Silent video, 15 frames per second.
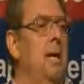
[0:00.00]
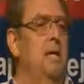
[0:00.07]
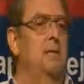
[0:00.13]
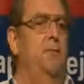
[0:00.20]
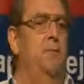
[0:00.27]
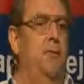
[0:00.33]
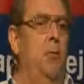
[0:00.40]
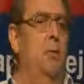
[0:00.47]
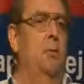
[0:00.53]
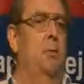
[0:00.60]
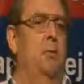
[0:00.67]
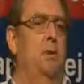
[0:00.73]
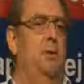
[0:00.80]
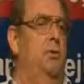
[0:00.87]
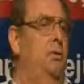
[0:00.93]
is
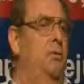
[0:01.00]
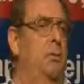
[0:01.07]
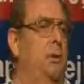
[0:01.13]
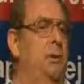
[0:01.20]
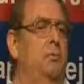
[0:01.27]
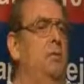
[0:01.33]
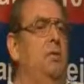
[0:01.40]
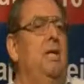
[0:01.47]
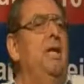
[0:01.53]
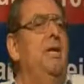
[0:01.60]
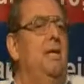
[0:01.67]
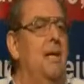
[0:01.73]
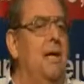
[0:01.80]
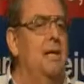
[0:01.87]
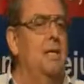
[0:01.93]
full with, with
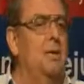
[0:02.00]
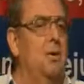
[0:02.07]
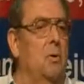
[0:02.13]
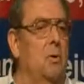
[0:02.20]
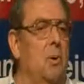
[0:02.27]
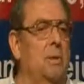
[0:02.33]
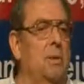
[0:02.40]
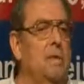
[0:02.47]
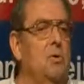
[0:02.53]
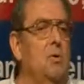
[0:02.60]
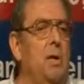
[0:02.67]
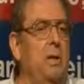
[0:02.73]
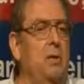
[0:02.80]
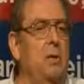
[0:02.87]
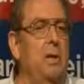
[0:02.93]
details on what is
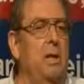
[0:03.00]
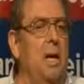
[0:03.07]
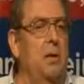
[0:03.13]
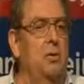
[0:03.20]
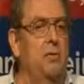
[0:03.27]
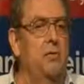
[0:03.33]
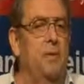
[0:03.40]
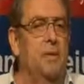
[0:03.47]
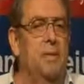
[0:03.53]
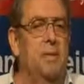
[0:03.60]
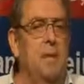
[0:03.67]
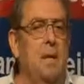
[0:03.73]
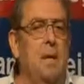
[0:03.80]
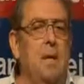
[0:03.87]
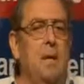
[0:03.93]
going on in
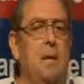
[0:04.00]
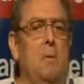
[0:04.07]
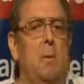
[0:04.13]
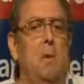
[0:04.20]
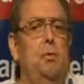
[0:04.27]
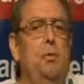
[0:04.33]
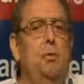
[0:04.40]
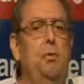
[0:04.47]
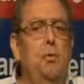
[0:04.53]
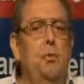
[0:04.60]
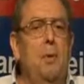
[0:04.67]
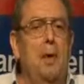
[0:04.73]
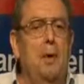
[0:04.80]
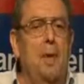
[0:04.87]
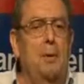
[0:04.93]
Auschwitz. What do you
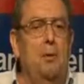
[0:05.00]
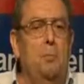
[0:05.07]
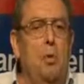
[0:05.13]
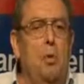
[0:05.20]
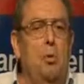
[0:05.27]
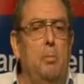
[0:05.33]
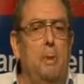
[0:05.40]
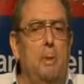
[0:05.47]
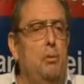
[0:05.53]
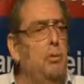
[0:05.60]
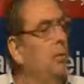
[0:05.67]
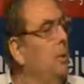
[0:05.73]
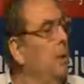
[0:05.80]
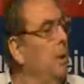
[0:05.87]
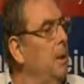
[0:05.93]
do at that
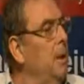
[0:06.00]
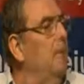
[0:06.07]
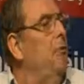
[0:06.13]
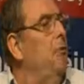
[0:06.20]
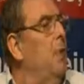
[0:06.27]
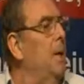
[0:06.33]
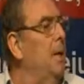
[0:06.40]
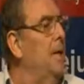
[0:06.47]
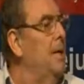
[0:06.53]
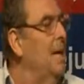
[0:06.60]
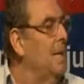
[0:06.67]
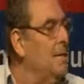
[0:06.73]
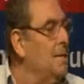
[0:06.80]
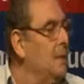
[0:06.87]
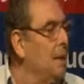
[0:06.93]
moment if you are a
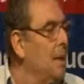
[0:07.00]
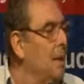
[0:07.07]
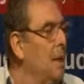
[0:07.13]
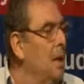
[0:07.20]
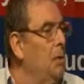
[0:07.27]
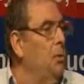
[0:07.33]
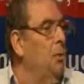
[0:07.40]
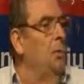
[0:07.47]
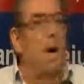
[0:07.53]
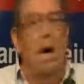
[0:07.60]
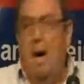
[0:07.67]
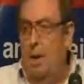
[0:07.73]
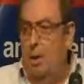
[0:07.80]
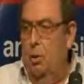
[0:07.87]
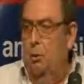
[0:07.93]
Nazi? Do
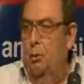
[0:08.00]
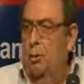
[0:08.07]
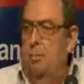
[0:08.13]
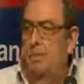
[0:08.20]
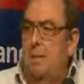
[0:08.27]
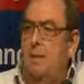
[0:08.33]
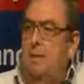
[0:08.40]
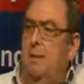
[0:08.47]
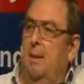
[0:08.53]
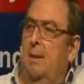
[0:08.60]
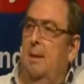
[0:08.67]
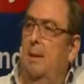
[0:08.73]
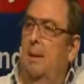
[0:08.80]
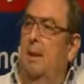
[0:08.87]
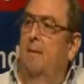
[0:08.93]
you argue with
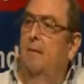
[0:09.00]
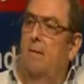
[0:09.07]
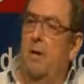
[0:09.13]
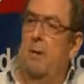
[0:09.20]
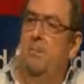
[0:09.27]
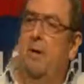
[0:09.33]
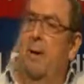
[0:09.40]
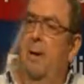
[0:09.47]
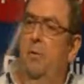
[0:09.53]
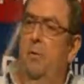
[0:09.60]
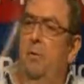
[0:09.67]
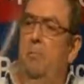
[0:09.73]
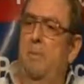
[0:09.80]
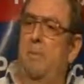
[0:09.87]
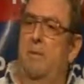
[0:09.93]
Mr. Verbein,
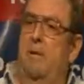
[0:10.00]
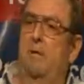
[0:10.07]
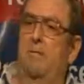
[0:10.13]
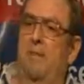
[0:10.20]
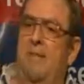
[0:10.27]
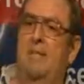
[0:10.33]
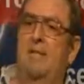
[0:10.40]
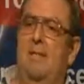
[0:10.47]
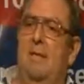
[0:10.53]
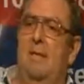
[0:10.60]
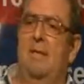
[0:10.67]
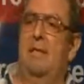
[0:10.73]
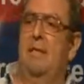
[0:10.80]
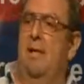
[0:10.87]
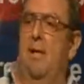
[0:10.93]
with Mr.
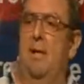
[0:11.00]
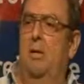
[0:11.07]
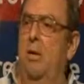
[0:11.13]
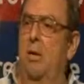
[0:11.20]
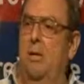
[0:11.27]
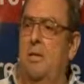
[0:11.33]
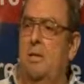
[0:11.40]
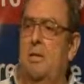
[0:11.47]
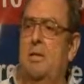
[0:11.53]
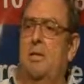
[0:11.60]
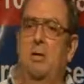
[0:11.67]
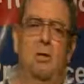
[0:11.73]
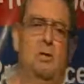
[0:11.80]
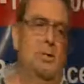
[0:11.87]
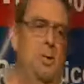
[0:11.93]
Wetzler, and say, no, this is
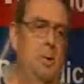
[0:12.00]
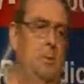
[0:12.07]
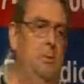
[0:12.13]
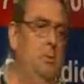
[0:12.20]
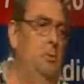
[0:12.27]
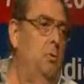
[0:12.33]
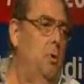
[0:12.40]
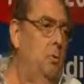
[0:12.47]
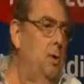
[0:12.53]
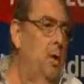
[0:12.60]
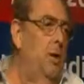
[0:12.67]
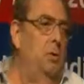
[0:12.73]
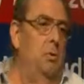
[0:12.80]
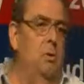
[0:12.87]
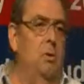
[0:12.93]
not so? You don't
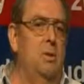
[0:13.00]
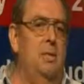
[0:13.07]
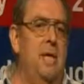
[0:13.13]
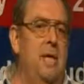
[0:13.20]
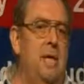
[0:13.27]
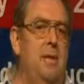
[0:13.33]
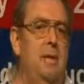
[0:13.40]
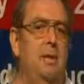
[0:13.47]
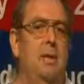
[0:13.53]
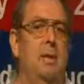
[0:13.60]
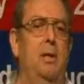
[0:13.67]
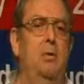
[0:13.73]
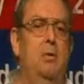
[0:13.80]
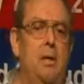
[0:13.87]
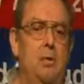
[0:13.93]
argue, don't say
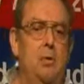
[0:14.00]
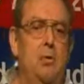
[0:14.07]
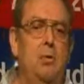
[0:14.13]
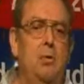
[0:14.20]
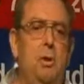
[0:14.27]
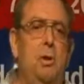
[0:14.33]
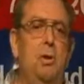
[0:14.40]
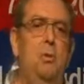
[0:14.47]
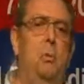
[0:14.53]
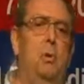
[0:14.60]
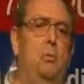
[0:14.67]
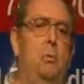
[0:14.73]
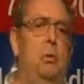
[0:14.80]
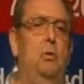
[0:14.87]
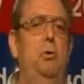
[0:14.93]
anything. You just continue
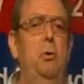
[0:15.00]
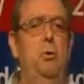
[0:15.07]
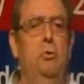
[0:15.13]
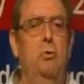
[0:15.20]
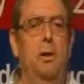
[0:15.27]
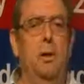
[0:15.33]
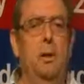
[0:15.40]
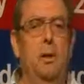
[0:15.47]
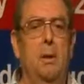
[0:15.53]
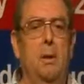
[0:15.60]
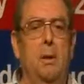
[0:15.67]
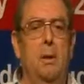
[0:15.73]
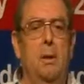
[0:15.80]
with what you're doing.